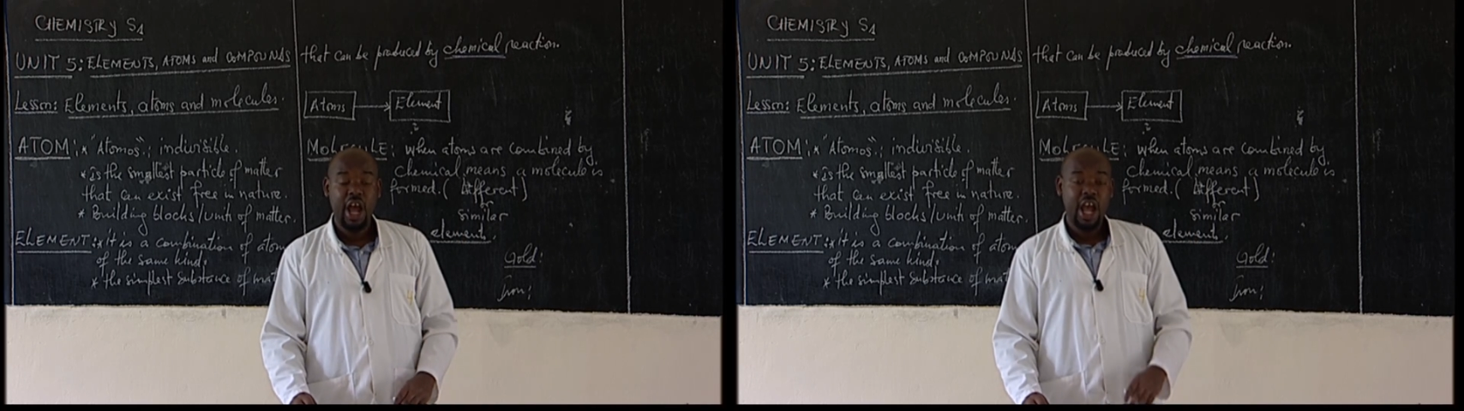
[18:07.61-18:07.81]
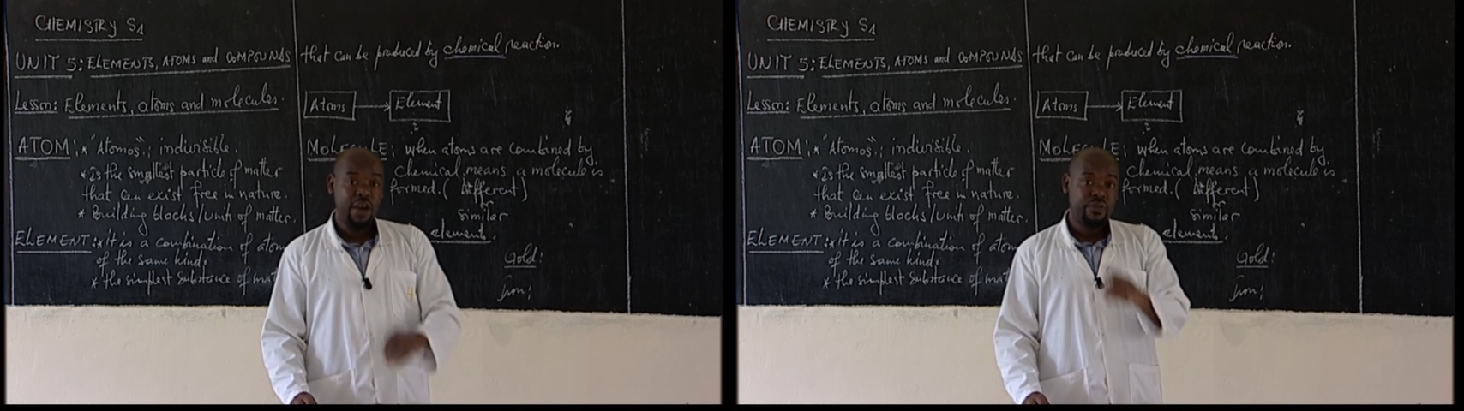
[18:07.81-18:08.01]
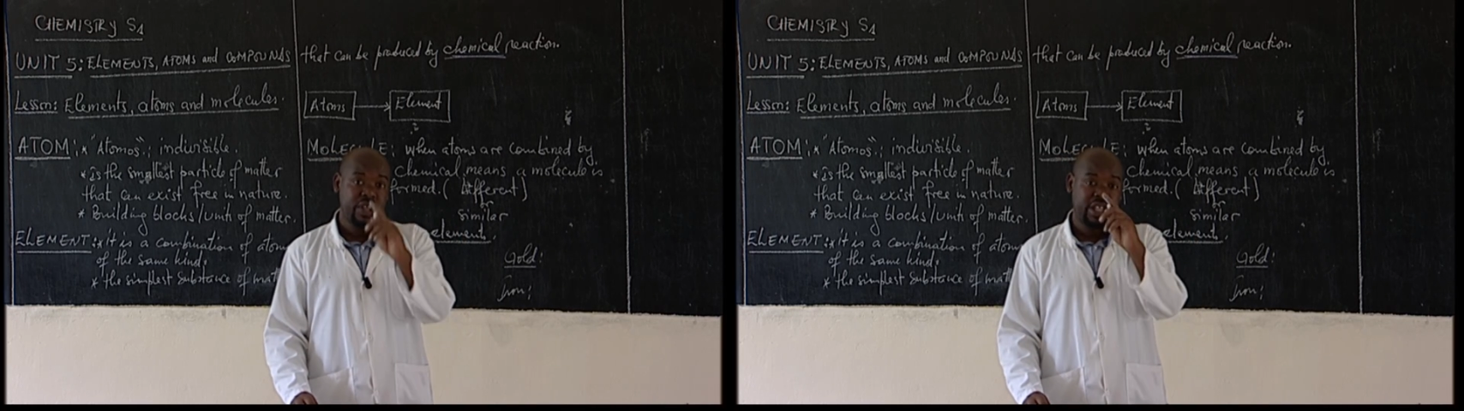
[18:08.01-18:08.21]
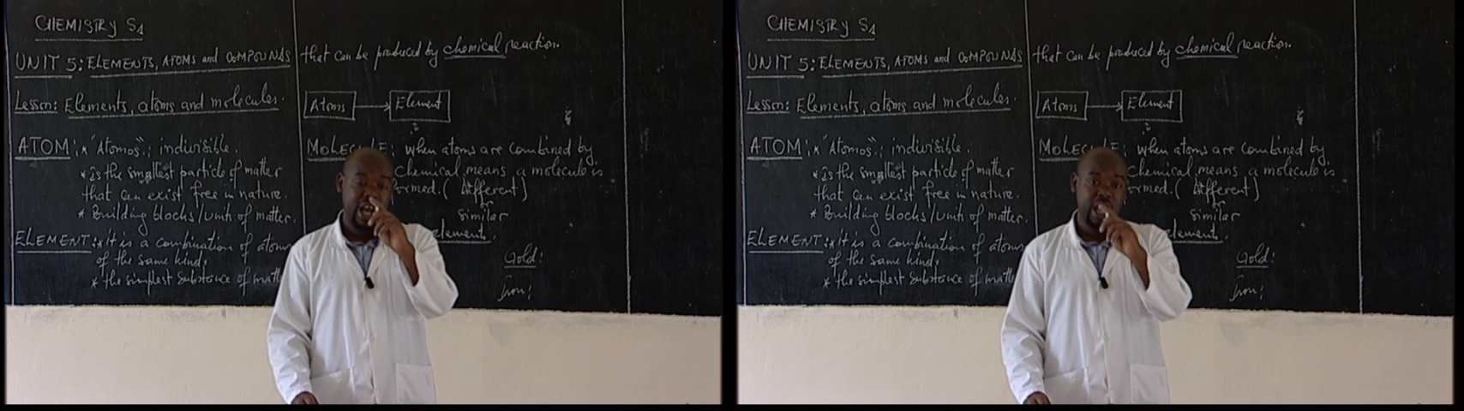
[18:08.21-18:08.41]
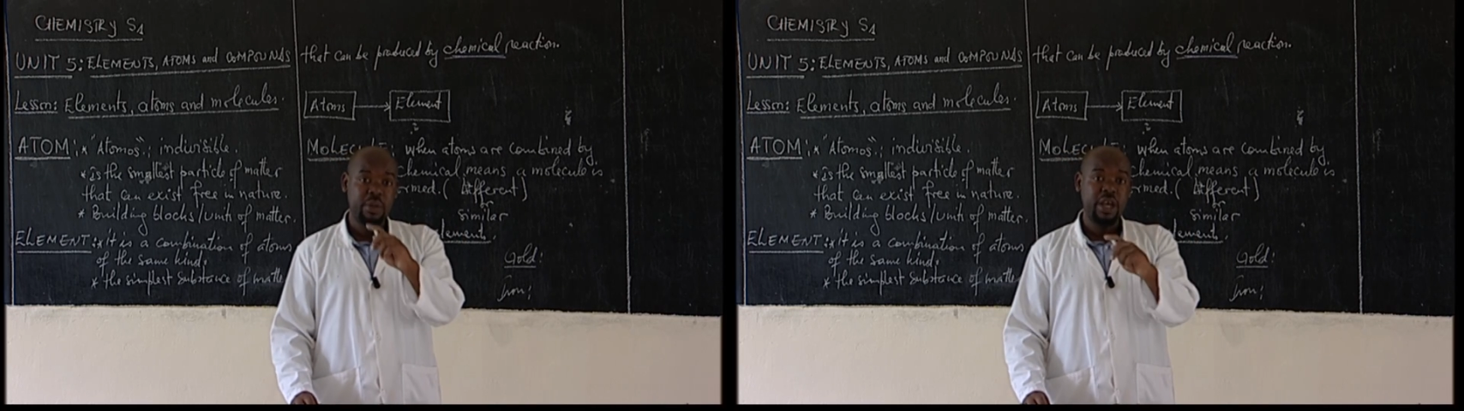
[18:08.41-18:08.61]
Every
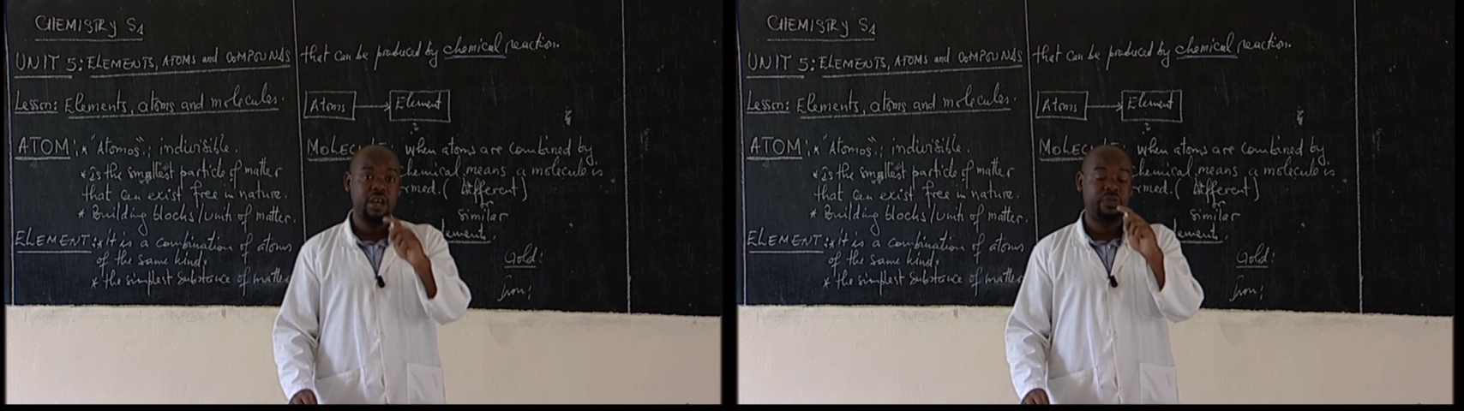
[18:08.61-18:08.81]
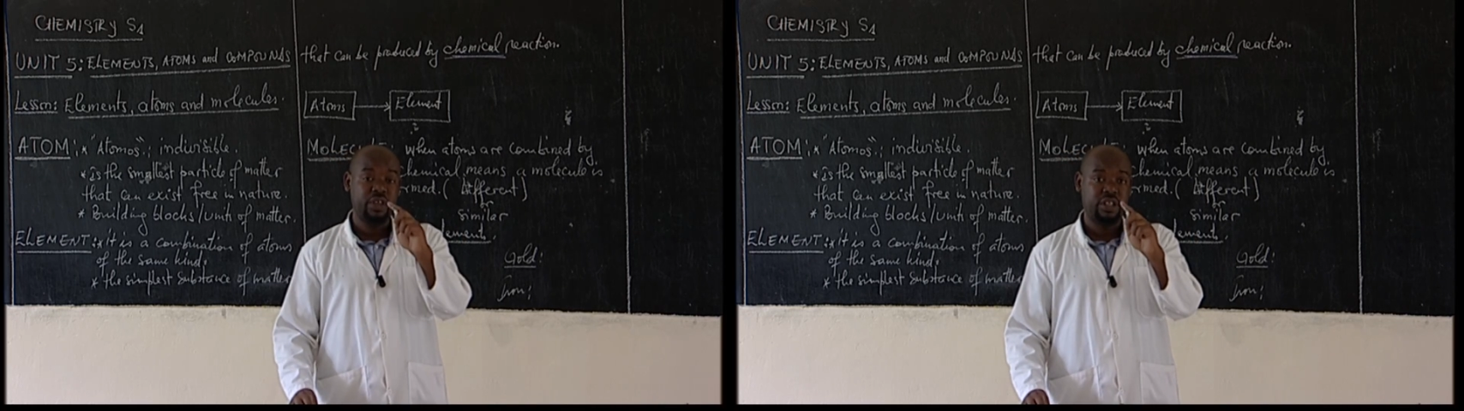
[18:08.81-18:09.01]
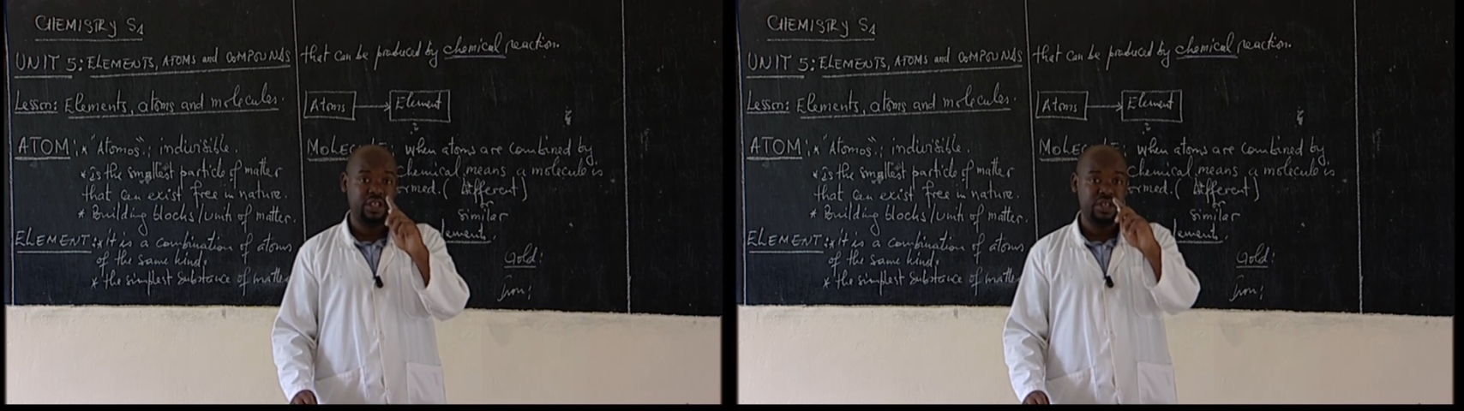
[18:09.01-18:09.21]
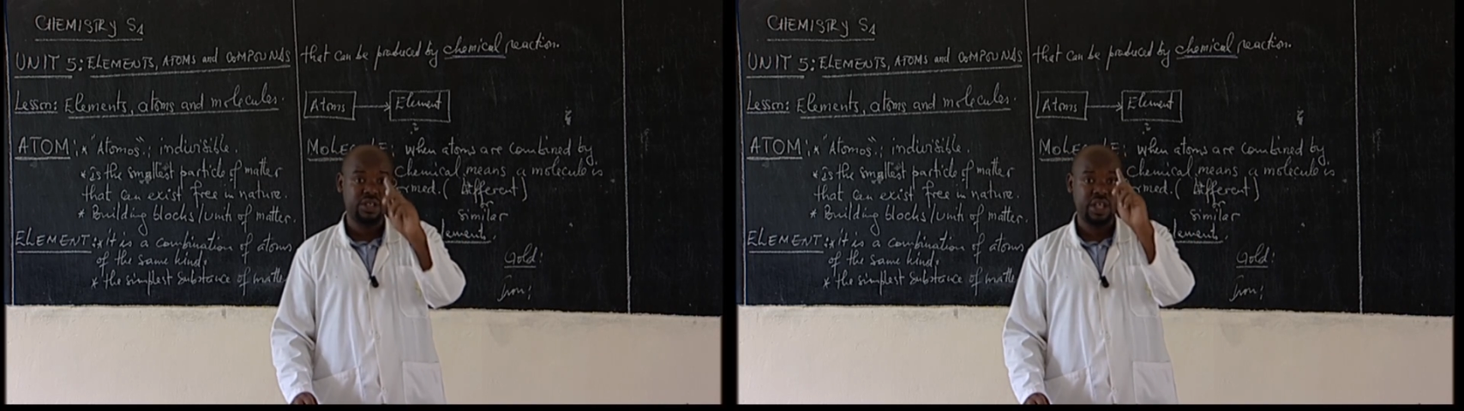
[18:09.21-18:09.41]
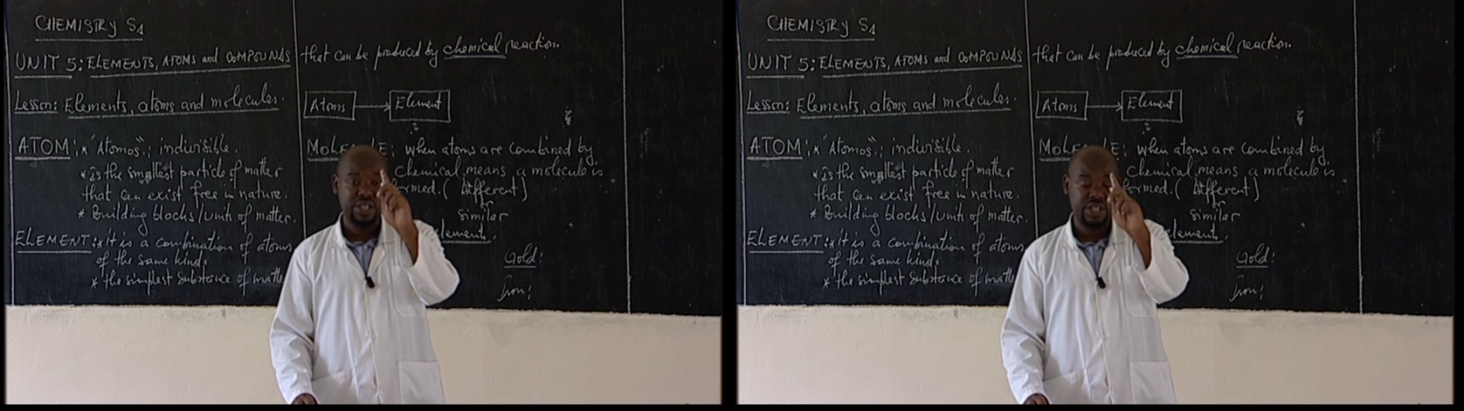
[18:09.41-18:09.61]
time if it
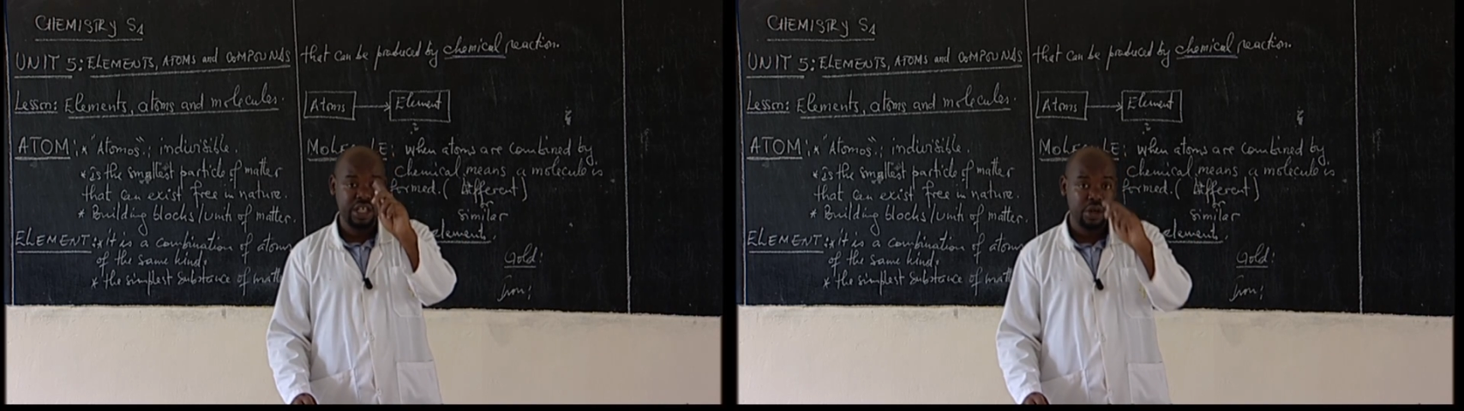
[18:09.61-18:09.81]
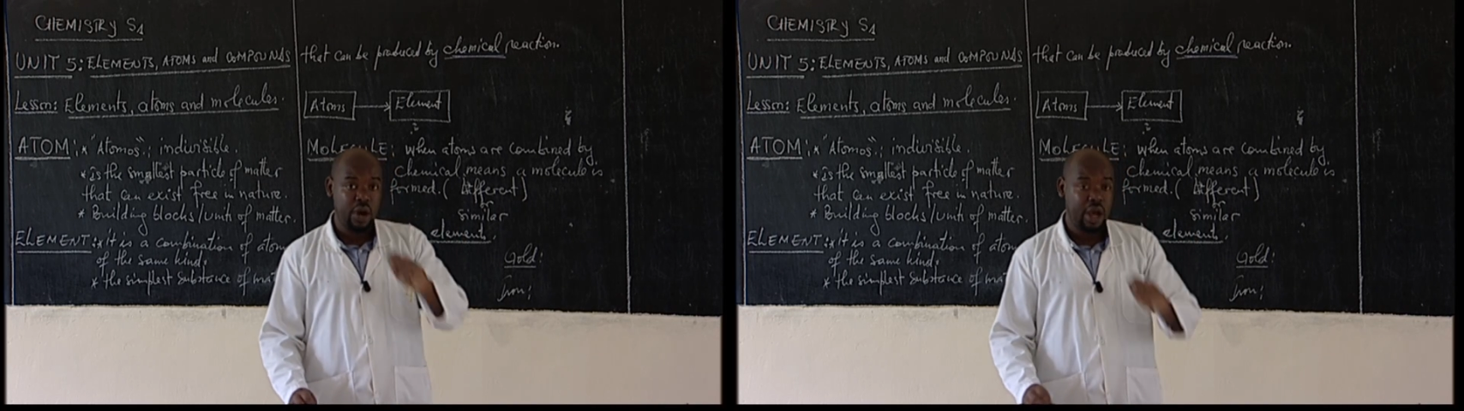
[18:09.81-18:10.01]
is a single